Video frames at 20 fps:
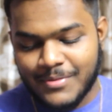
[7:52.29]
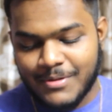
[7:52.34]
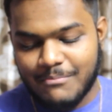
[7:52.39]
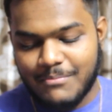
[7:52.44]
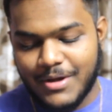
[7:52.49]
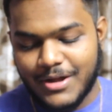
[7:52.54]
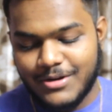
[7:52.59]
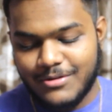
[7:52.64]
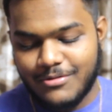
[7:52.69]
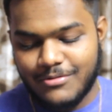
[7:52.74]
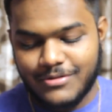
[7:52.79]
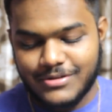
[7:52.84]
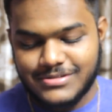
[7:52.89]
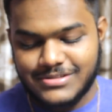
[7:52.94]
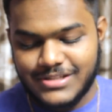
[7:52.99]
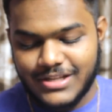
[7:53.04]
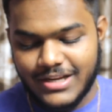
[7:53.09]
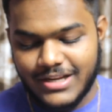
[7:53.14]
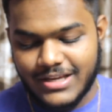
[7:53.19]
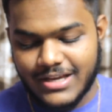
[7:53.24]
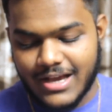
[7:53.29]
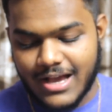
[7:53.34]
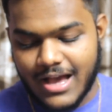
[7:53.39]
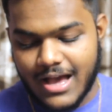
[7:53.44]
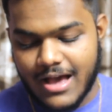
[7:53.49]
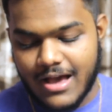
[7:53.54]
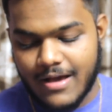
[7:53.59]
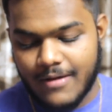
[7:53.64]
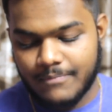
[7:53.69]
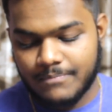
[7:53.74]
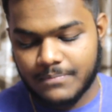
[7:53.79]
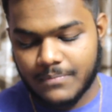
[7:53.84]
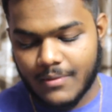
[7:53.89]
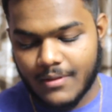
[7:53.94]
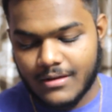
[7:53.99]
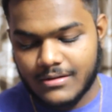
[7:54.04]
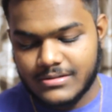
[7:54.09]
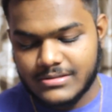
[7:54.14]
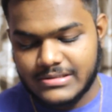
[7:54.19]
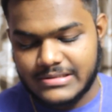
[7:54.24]
My dude was stealing um,
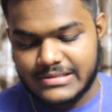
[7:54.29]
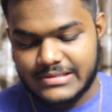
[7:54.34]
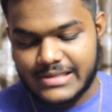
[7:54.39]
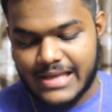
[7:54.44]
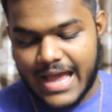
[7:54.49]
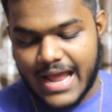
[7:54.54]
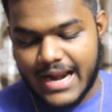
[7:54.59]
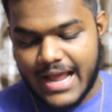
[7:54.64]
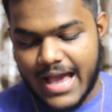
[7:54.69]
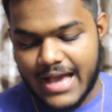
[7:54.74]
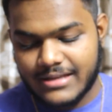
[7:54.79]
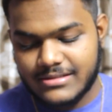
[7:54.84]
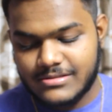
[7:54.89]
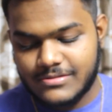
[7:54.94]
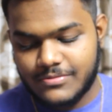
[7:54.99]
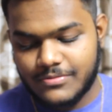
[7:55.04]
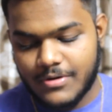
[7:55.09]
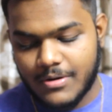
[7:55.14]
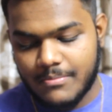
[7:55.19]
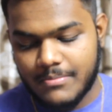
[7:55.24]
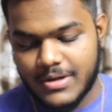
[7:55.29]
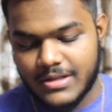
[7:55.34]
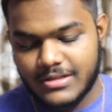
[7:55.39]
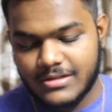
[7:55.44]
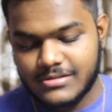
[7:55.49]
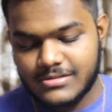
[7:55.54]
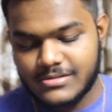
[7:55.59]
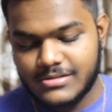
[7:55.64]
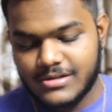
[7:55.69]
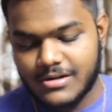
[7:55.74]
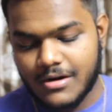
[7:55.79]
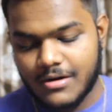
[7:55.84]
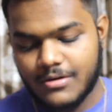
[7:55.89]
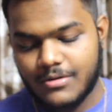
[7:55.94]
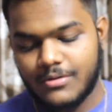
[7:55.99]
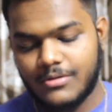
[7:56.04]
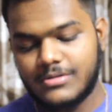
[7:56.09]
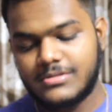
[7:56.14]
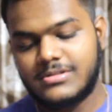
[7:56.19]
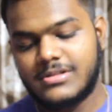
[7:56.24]
Xanax from mother's drug
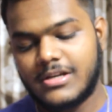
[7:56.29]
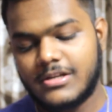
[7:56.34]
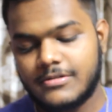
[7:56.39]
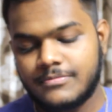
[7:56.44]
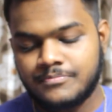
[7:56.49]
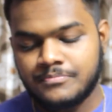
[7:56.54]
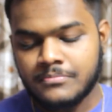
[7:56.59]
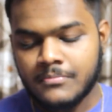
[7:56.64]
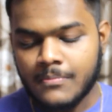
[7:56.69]
closet.